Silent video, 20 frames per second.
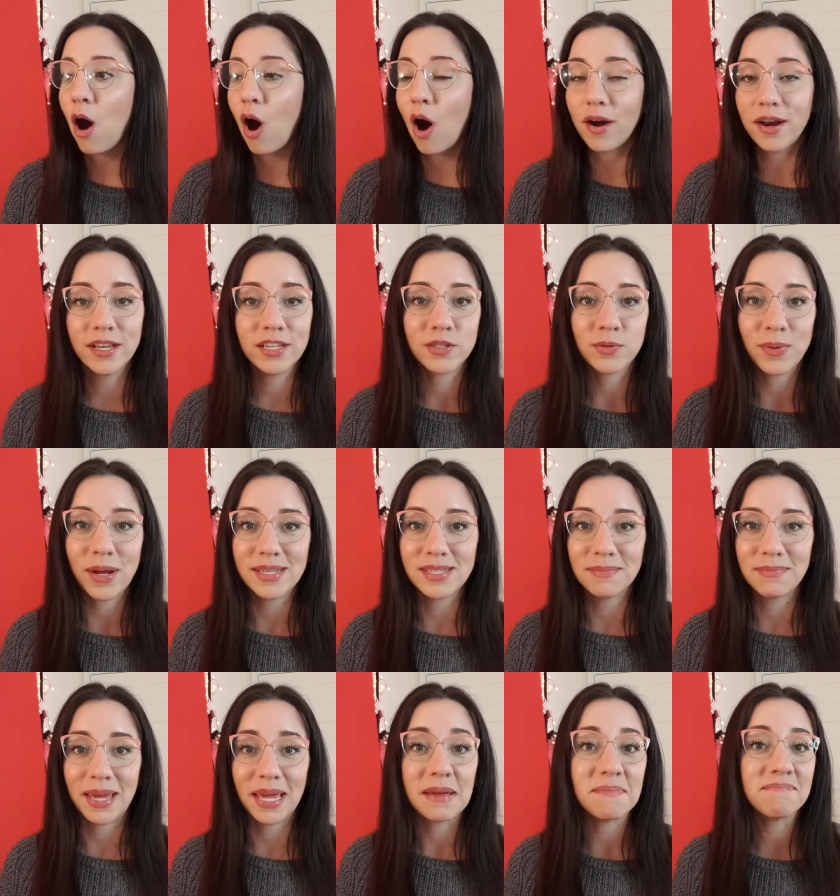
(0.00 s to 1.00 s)
on his
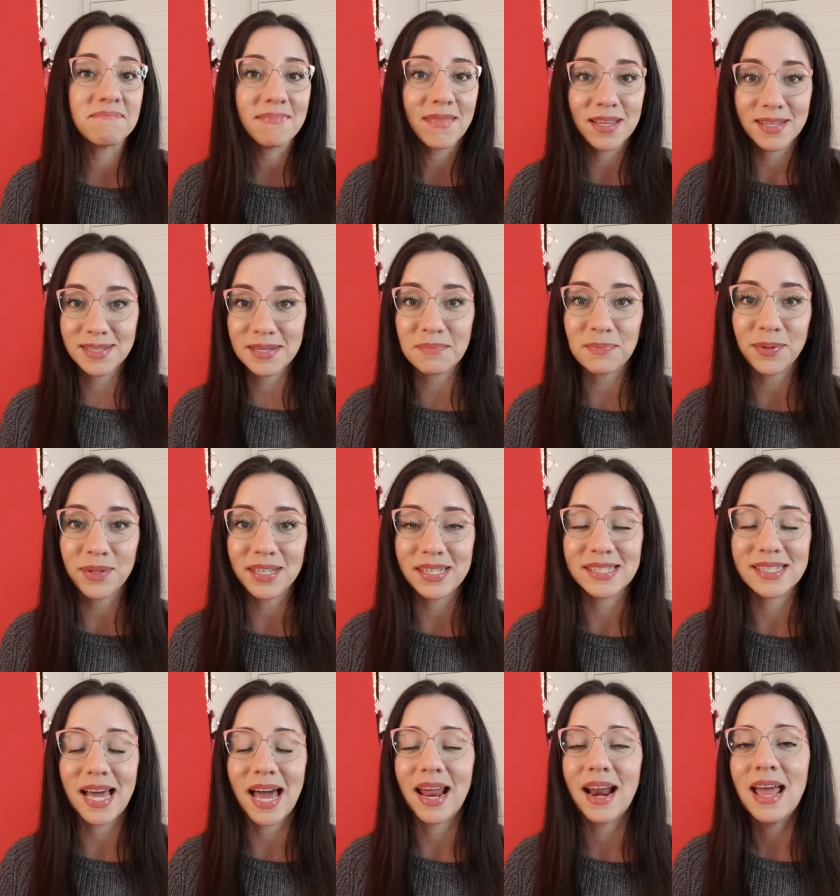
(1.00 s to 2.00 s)
resume. As simple
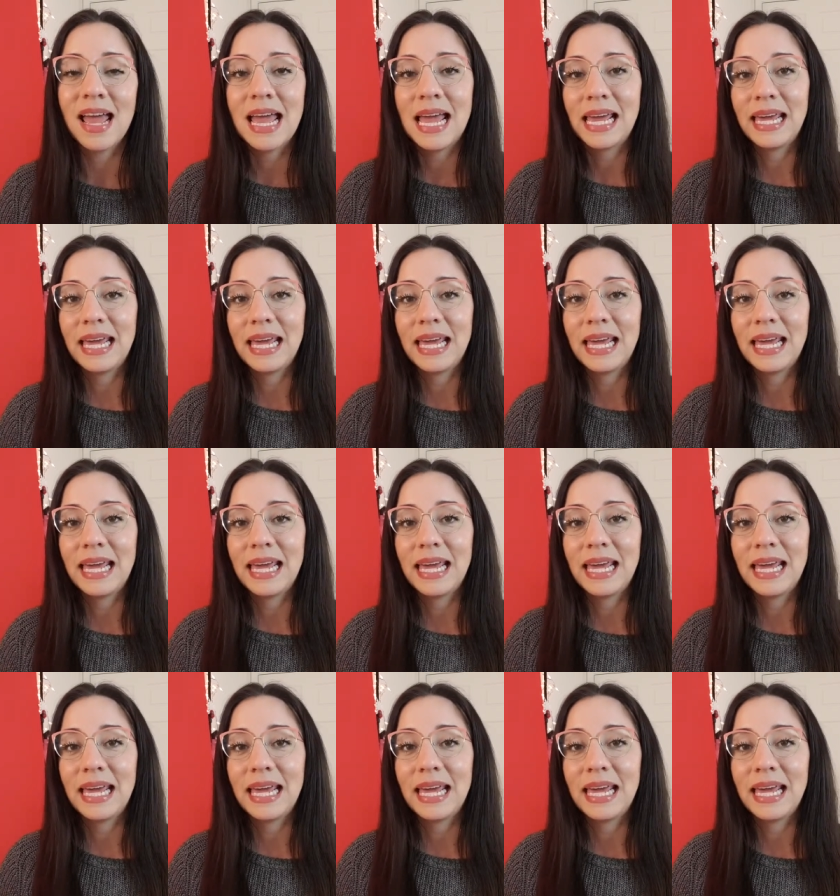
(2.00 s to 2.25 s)
as that.